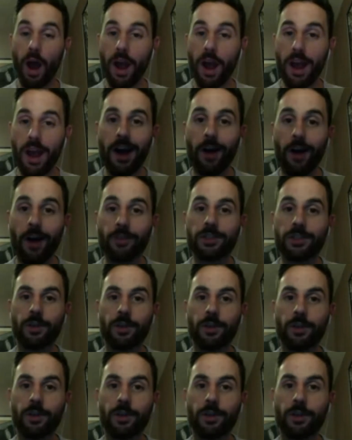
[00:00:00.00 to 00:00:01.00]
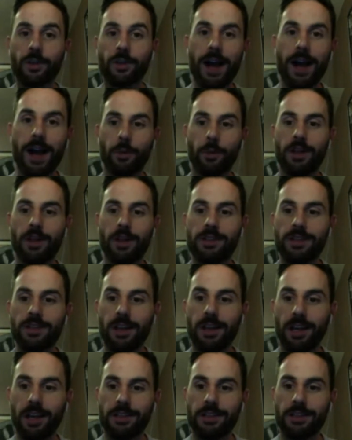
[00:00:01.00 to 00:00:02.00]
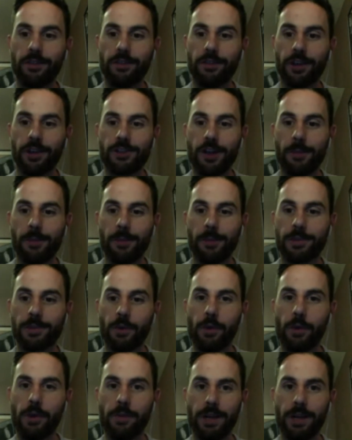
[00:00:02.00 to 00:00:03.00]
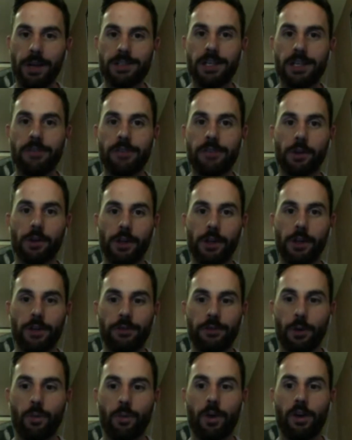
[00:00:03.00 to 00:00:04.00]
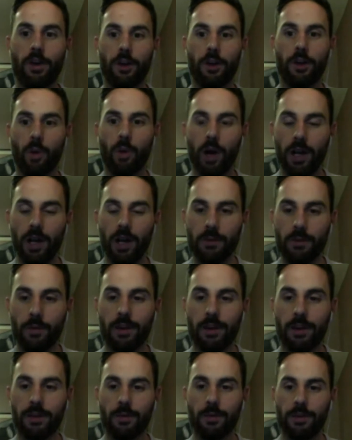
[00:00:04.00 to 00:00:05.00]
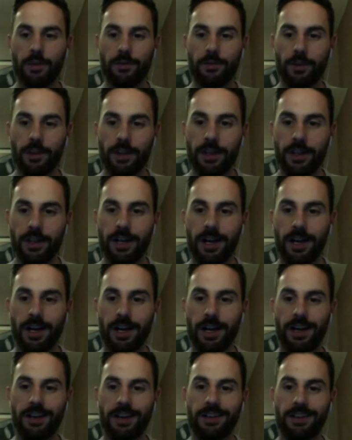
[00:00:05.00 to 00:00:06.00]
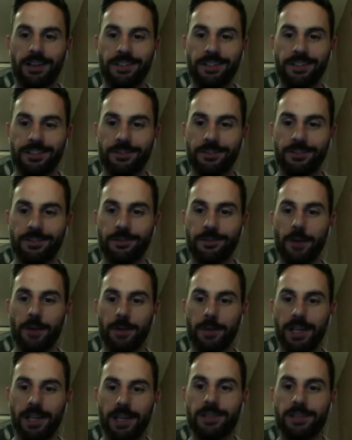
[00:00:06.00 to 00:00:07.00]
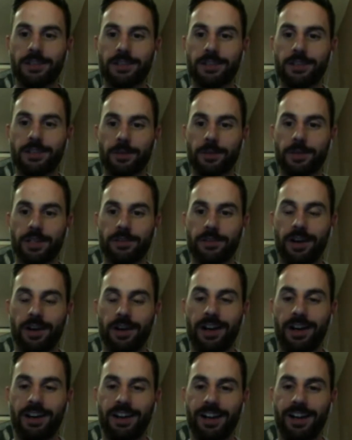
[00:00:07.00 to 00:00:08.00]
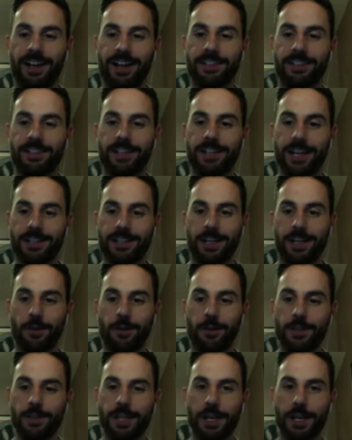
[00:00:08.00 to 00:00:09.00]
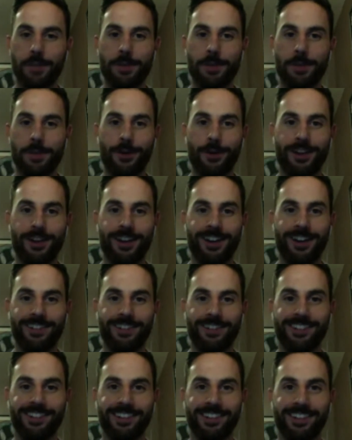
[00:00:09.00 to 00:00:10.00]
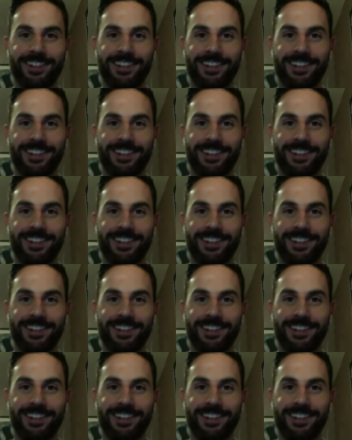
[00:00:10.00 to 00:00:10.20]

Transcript: Wow. So come after Wednesday night's eviction episode, we might see if you're one on one for the nominees in terms of guessing of who's going to be voted out.